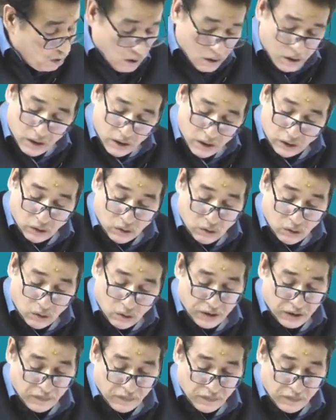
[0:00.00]
Now the
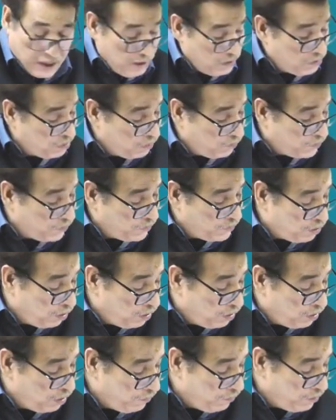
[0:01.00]
closing balance of
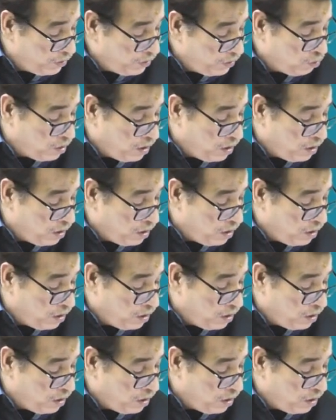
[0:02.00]
stock given to